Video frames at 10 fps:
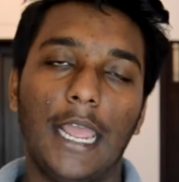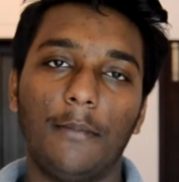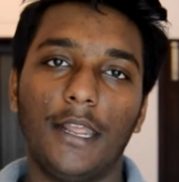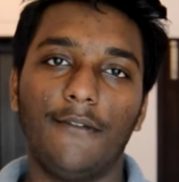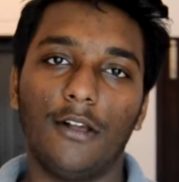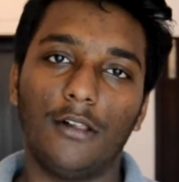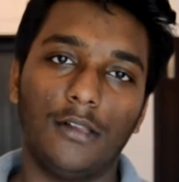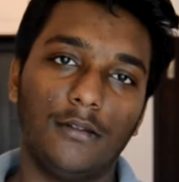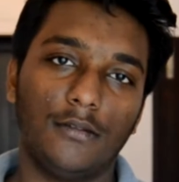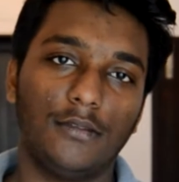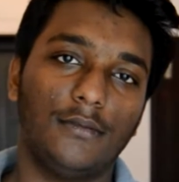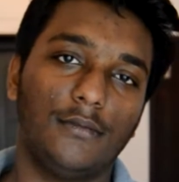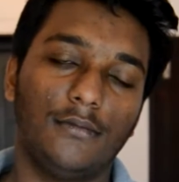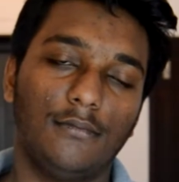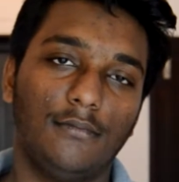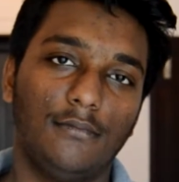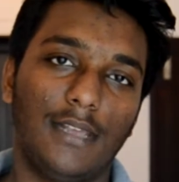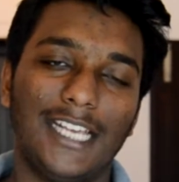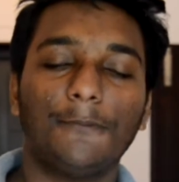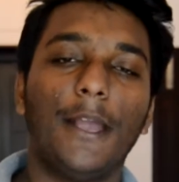AMD will
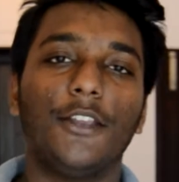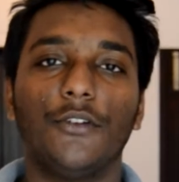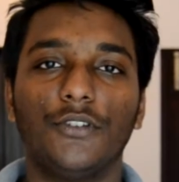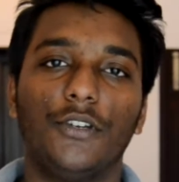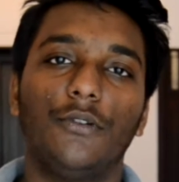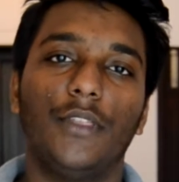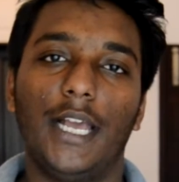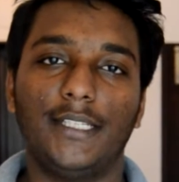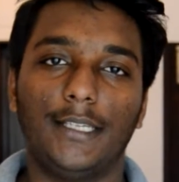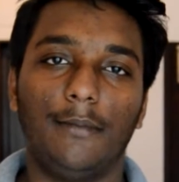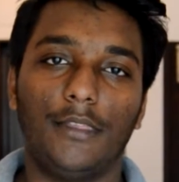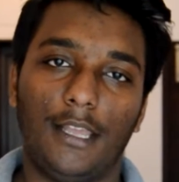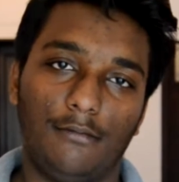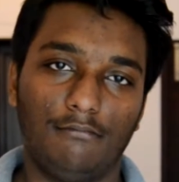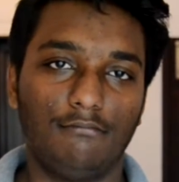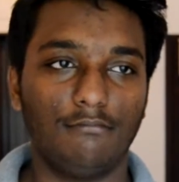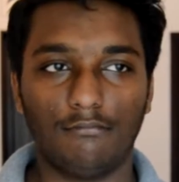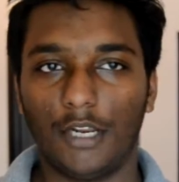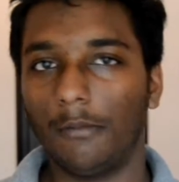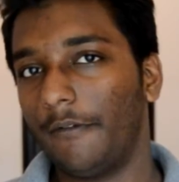expect you to do that same thing.
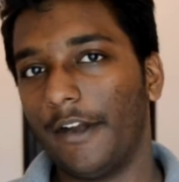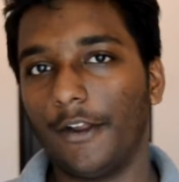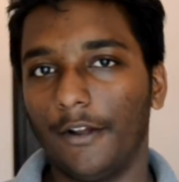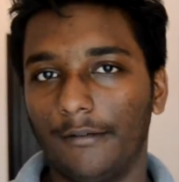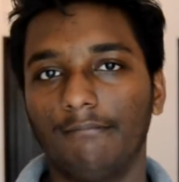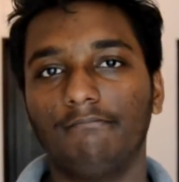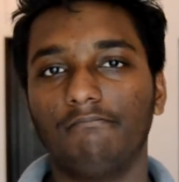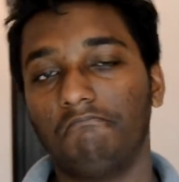It'll be very good.